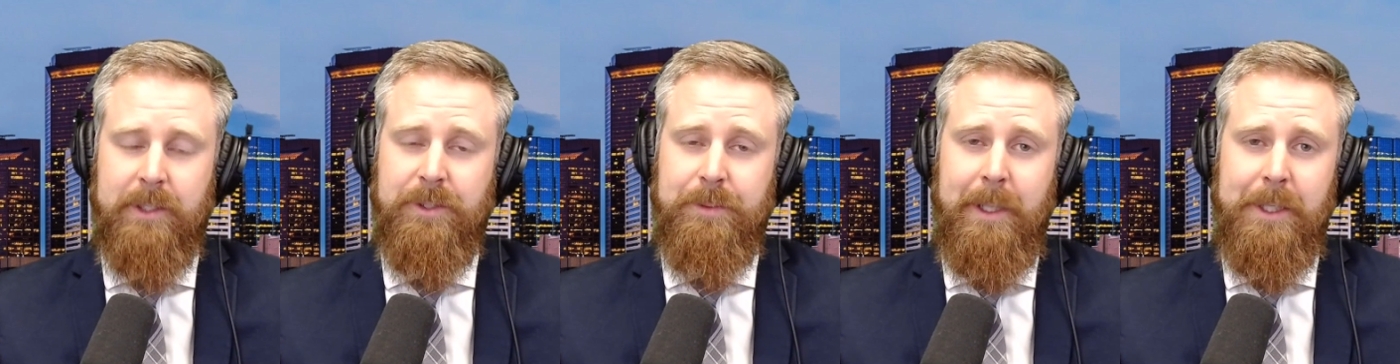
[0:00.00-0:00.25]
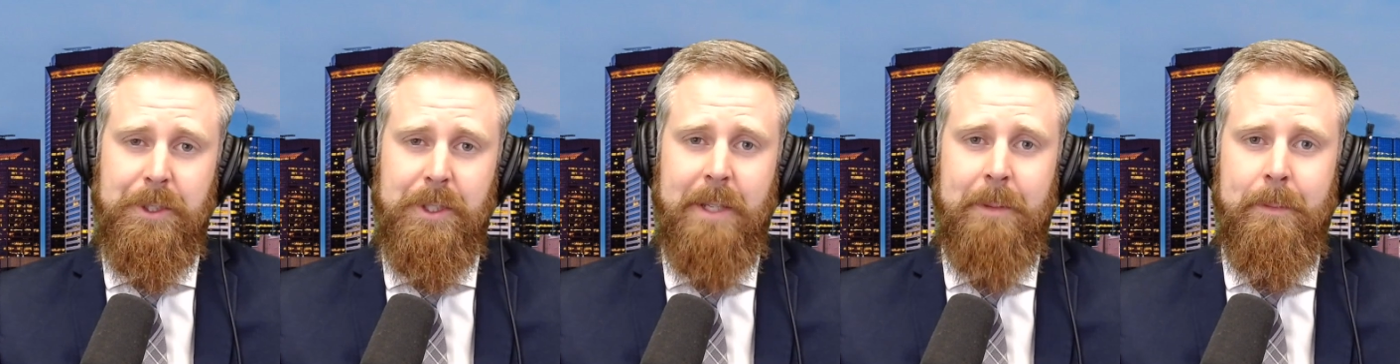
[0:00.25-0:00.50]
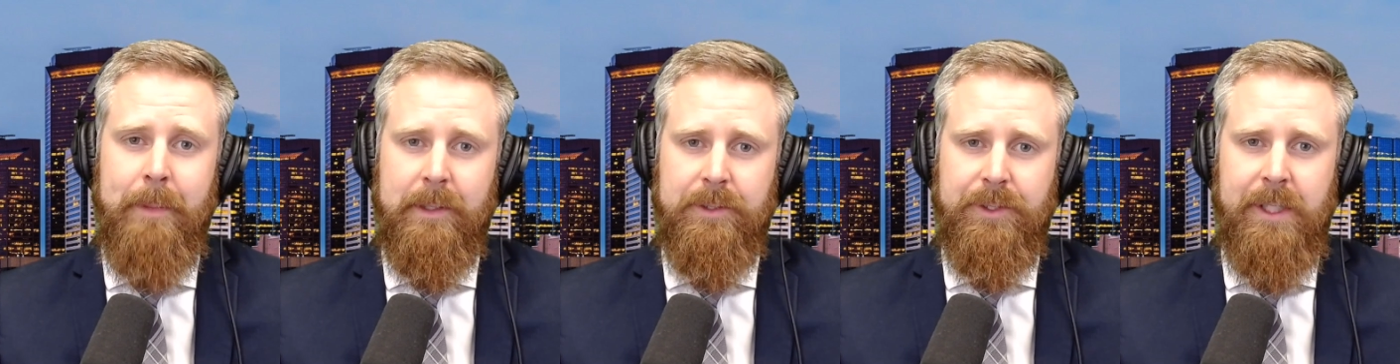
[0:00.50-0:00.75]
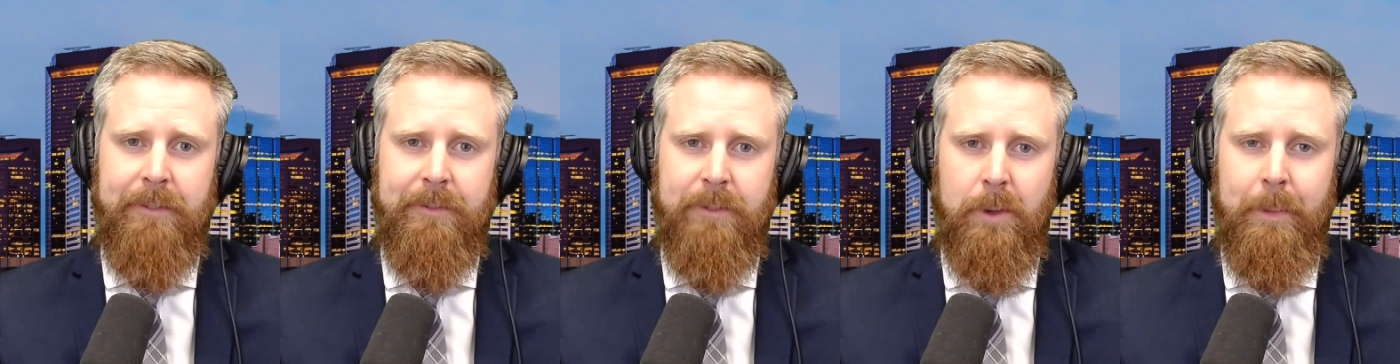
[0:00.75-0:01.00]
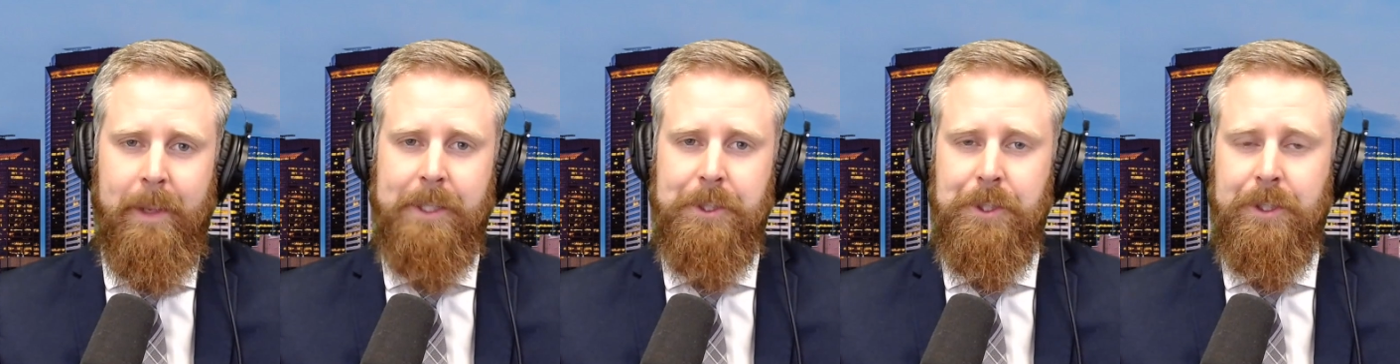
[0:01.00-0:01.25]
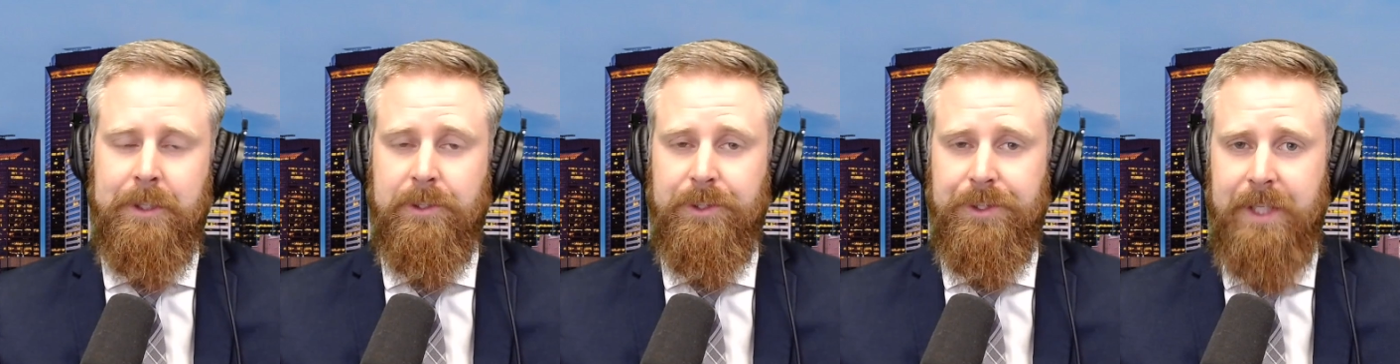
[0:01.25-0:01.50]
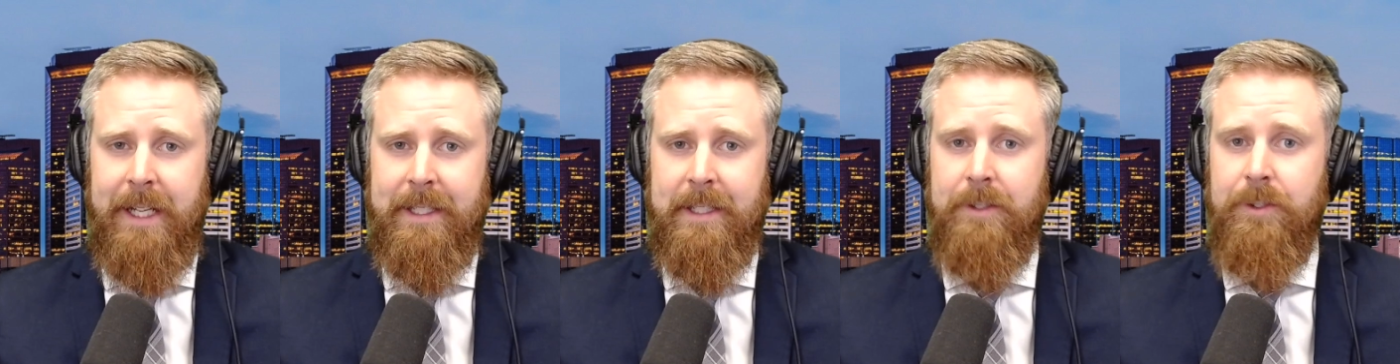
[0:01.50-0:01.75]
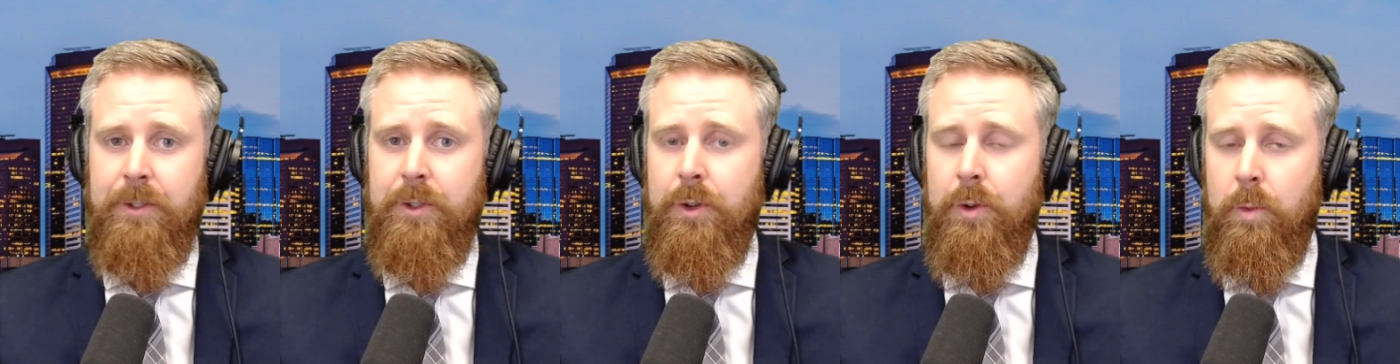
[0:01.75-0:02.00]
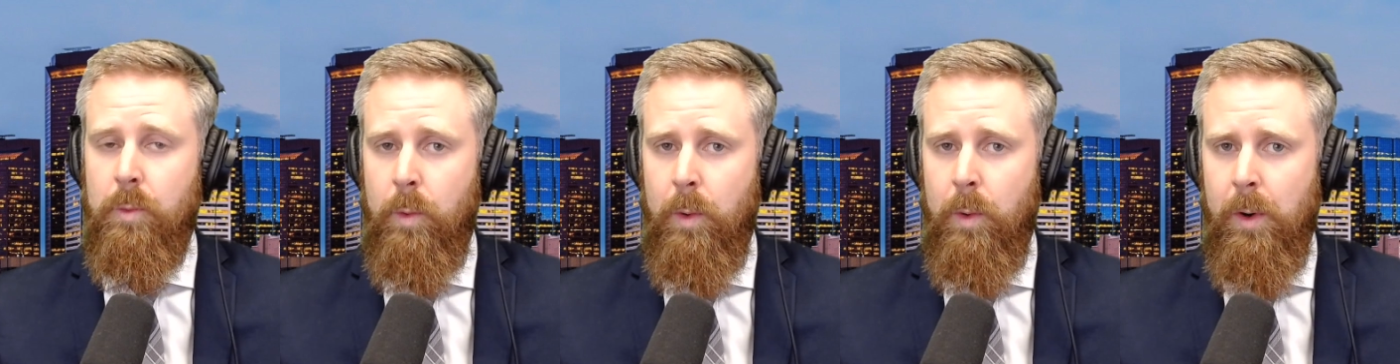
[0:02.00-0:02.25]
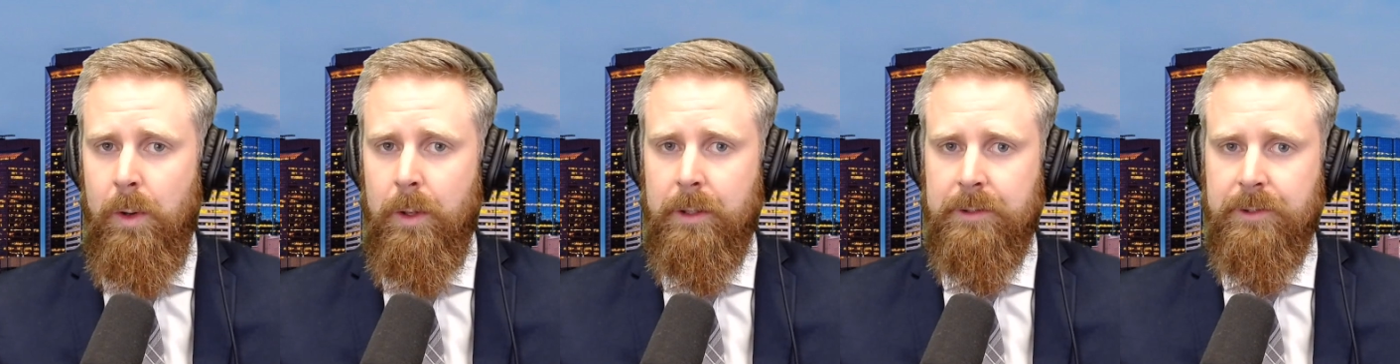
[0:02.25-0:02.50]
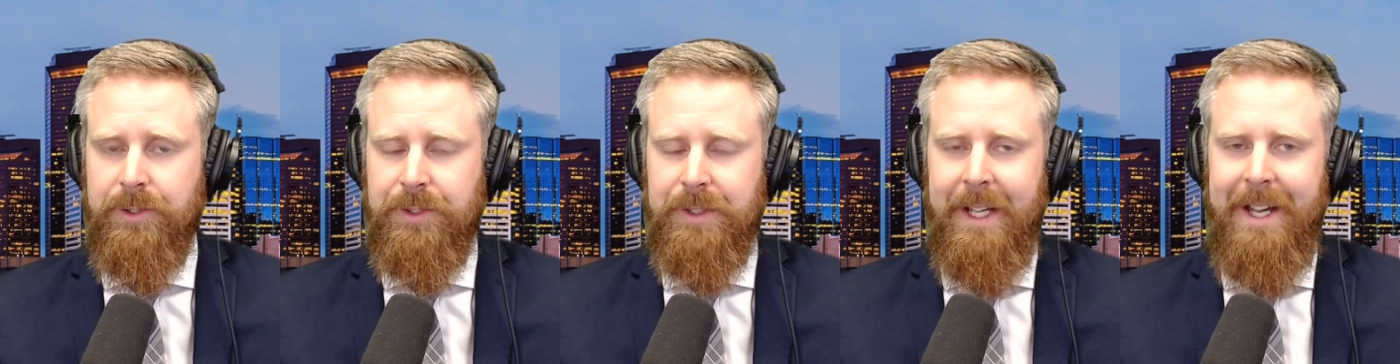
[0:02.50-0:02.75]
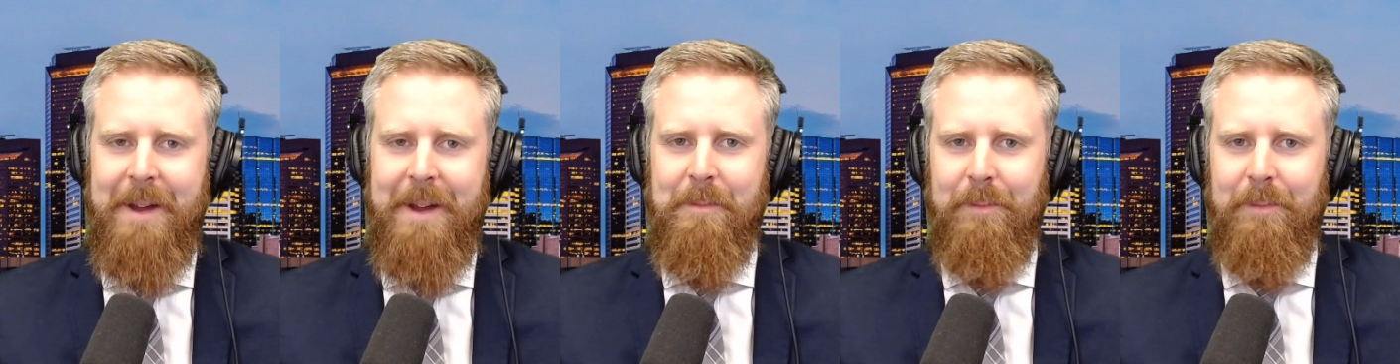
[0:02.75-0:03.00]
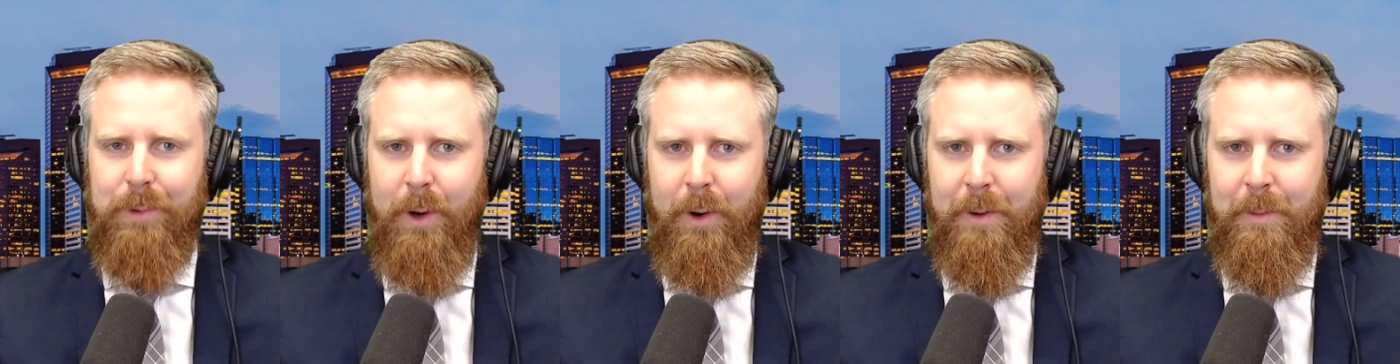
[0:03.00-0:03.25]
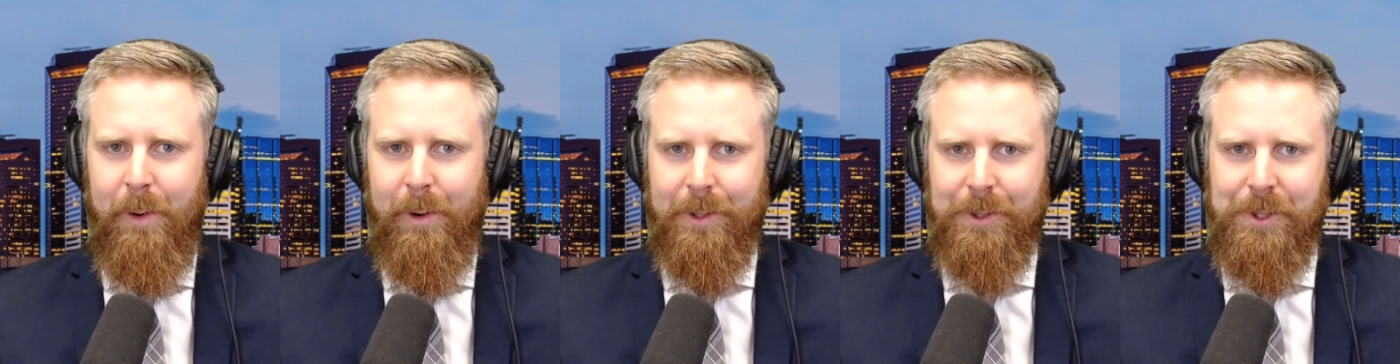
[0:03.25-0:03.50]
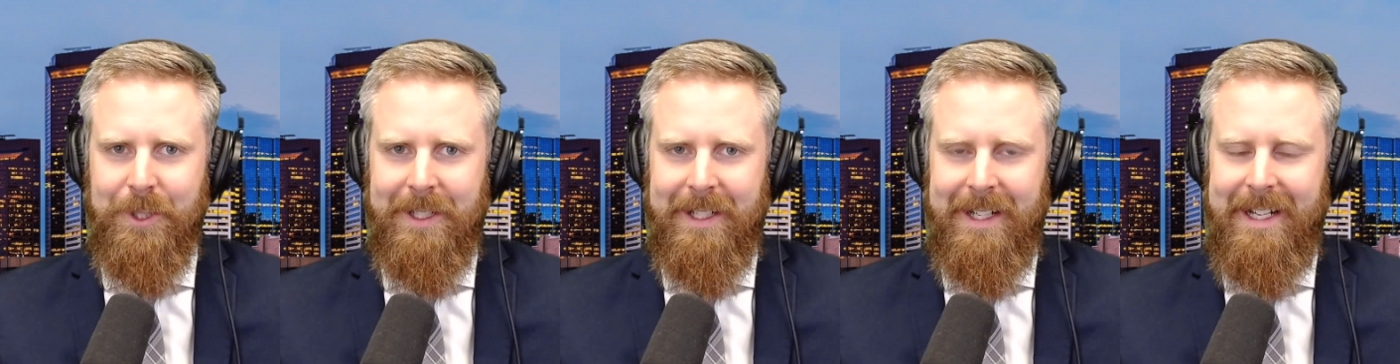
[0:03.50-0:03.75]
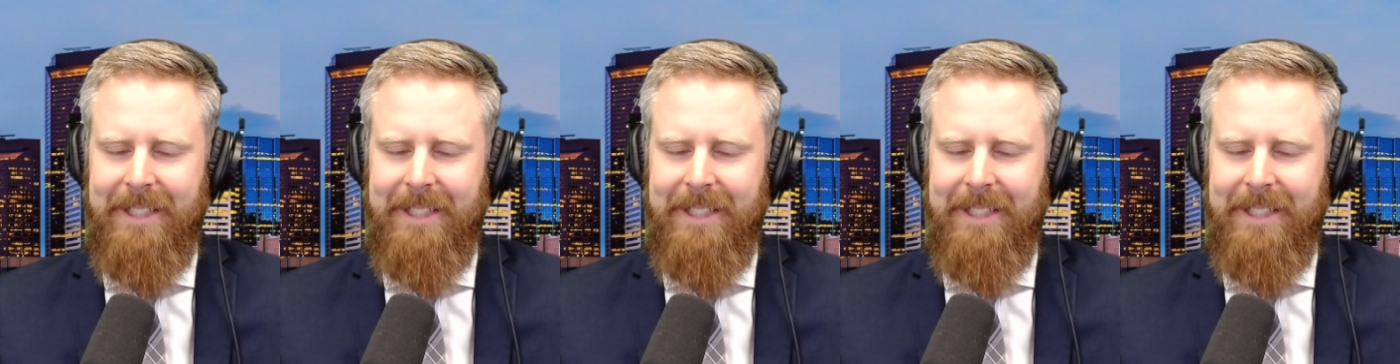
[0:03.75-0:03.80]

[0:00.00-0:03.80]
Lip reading: especially misinformation slanted towards pro-abortion,